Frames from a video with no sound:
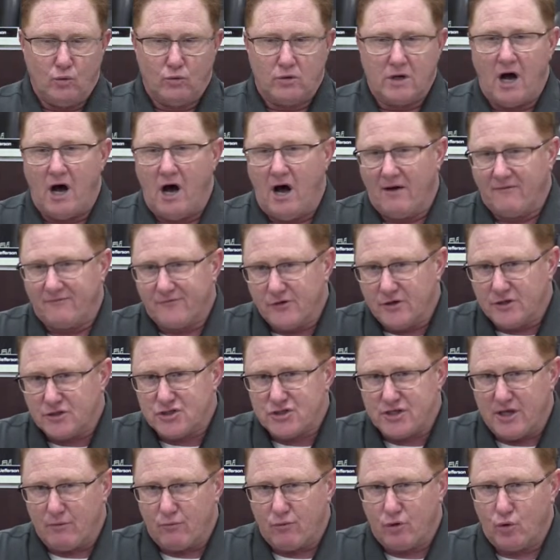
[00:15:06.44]
conference
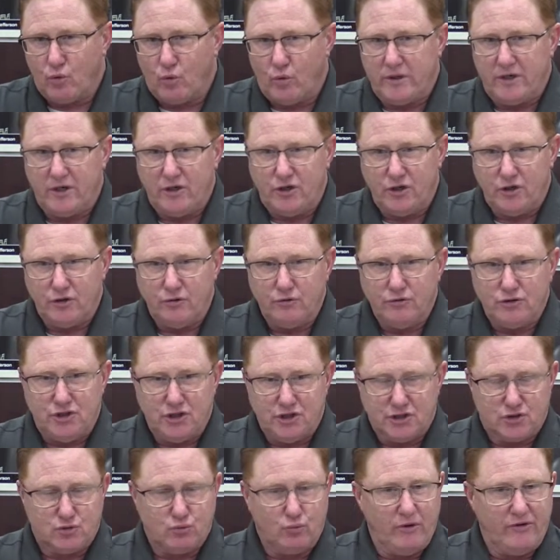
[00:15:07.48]
that we're going to do
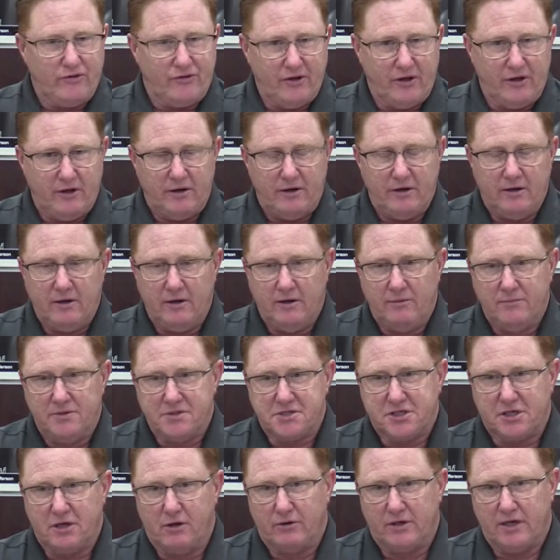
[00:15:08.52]
just within
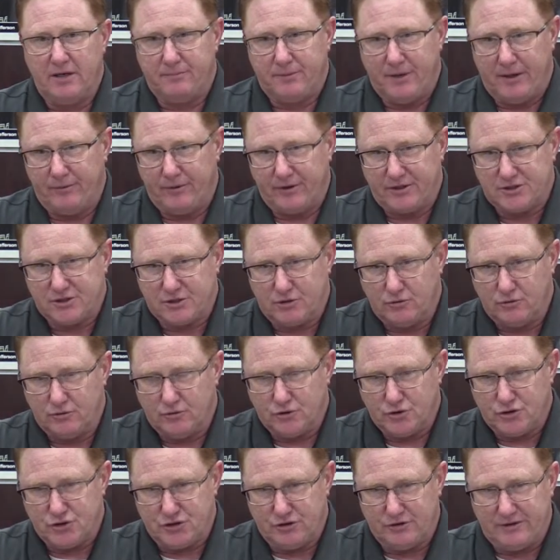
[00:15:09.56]
Muskogee Public
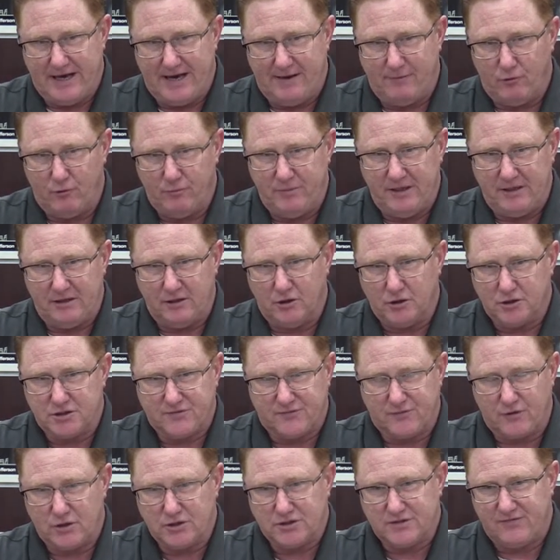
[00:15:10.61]
Schools. So that will be those
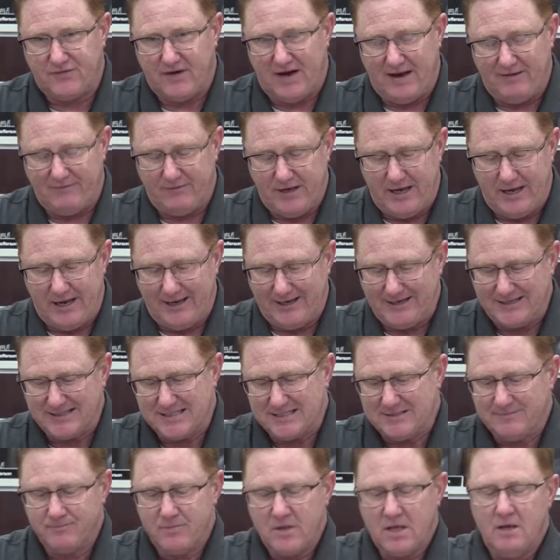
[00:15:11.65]
first 5
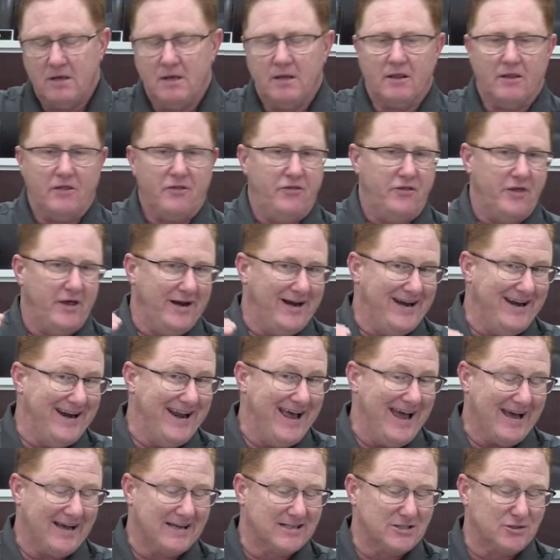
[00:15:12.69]
days. The
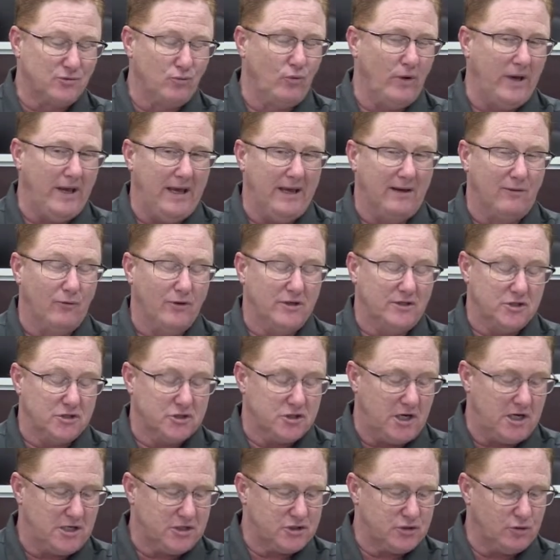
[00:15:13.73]
next week, which is
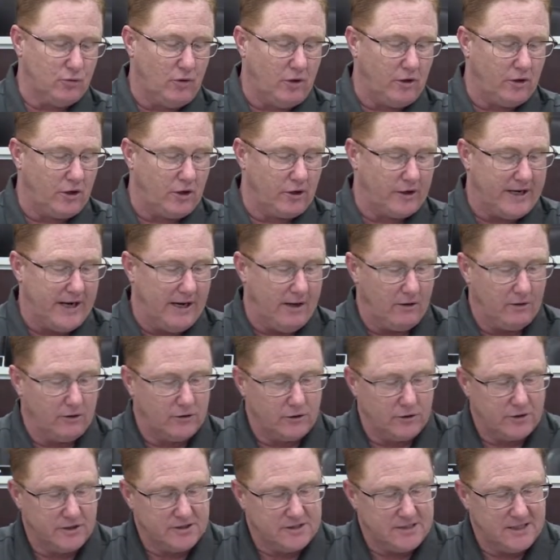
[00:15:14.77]
also on our
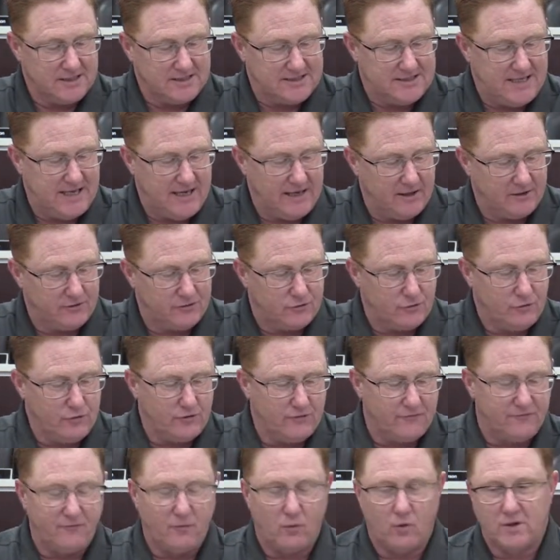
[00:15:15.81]
calendar, is the 10th through
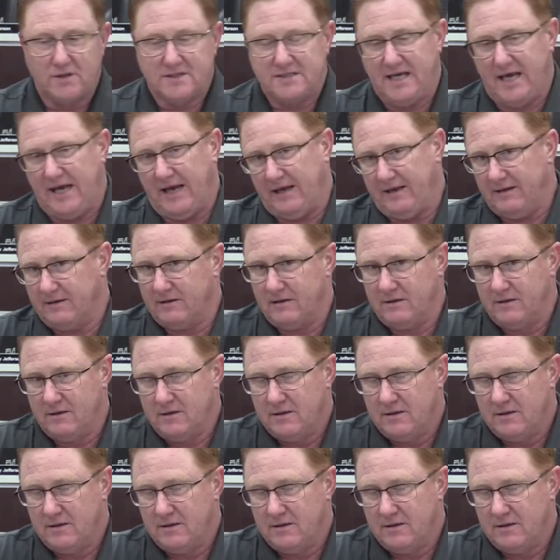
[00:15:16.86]
the 14th.